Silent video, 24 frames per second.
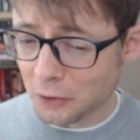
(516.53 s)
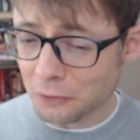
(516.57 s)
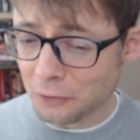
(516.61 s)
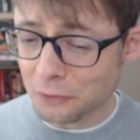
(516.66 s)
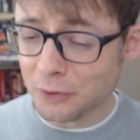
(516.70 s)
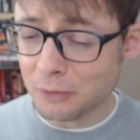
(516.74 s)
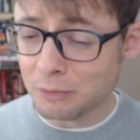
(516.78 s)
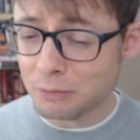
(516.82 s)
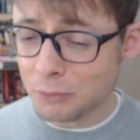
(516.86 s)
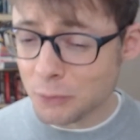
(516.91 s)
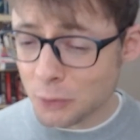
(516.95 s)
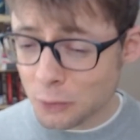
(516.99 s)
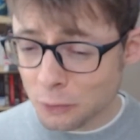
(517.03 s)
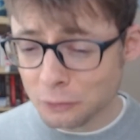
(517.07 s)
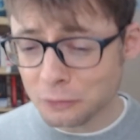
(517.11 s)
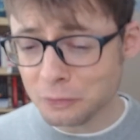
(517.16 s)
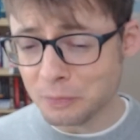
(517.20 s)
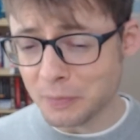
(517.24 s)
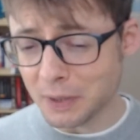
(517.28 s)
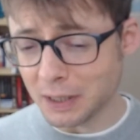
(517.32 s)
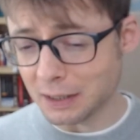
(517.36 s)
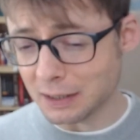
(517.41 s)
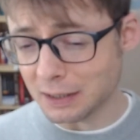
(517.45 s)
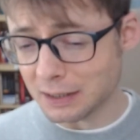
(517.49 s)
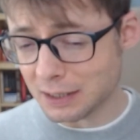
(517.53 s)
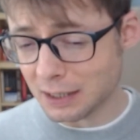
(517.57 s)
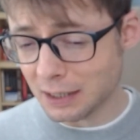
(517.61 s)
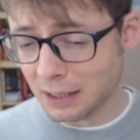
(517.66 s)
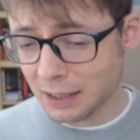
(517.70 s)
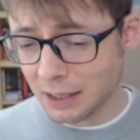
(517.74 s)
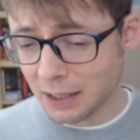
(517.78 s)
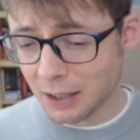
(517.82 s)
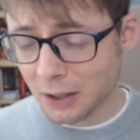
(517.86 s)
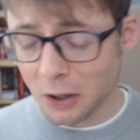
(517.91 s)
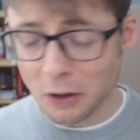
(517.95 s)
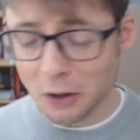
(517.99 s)
of the movement
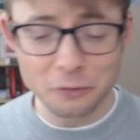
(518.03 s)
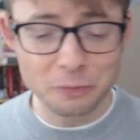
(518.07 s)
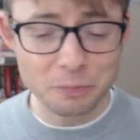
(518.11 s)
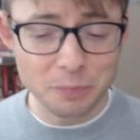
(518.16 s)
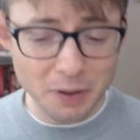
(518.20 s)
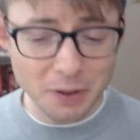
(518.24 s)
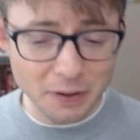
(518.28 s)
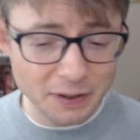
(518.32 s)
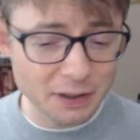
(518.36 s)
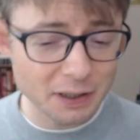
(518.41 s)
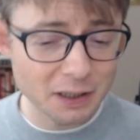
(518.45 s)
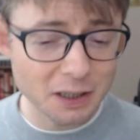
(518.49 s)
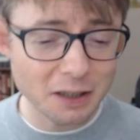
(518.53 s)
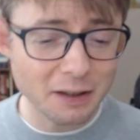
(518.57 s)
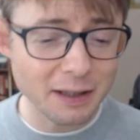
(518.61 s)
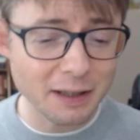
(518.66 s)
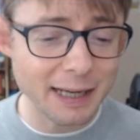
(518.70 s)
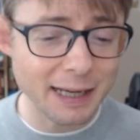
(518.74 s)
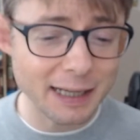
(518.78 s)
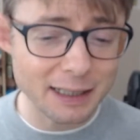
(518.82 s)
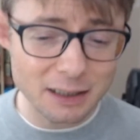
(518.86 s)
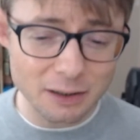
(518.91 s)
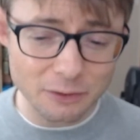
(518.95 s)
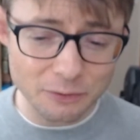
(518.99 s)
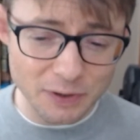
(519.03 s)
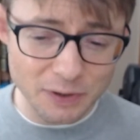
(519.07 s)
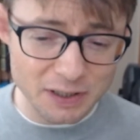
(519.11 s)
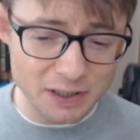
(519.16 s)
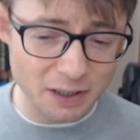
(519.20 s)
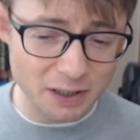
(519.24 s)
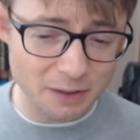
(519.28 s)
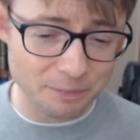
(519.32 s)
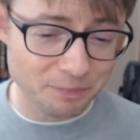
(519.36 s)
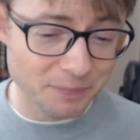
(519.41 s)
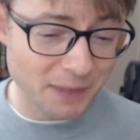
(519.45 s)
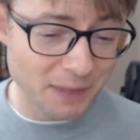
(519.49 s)
of political
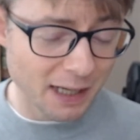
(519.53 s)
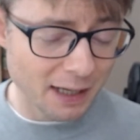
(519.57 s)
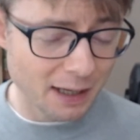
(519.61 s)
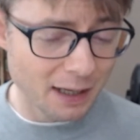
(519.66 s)
activism.